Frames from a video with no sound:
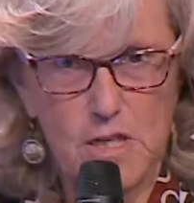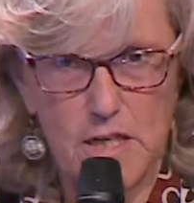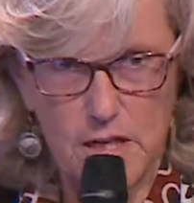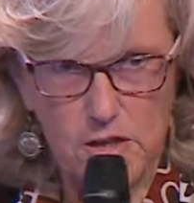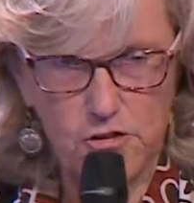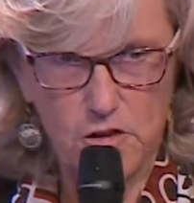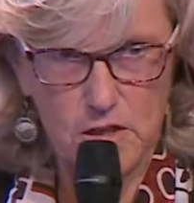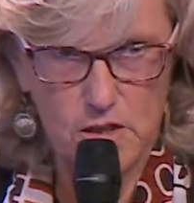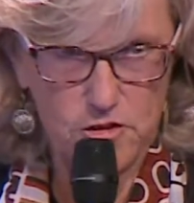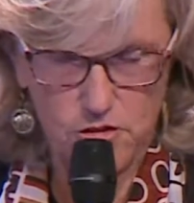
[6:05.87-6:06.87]
in
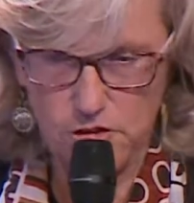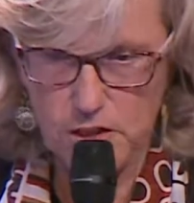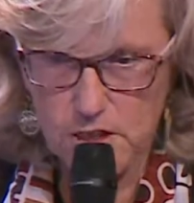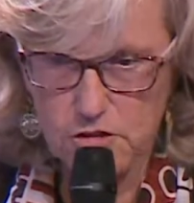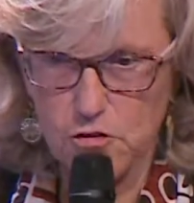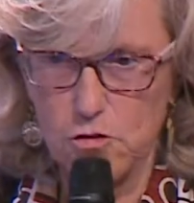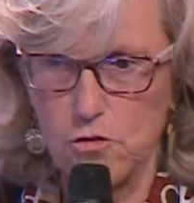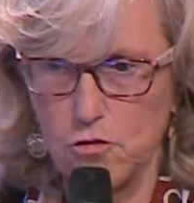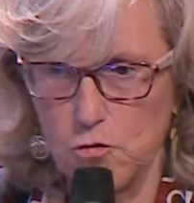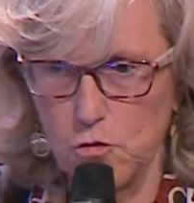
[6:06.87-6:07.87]
national
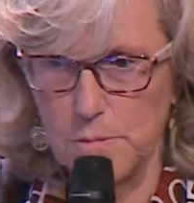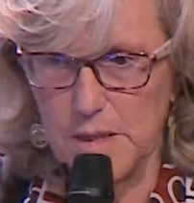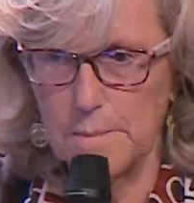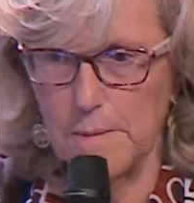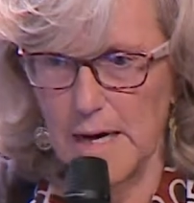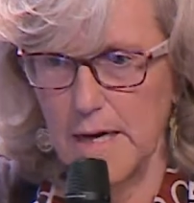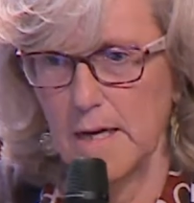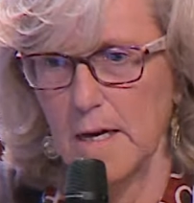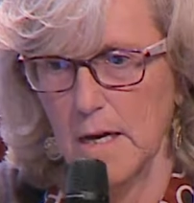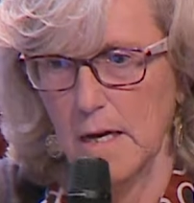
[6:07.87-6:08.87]
legislation should be by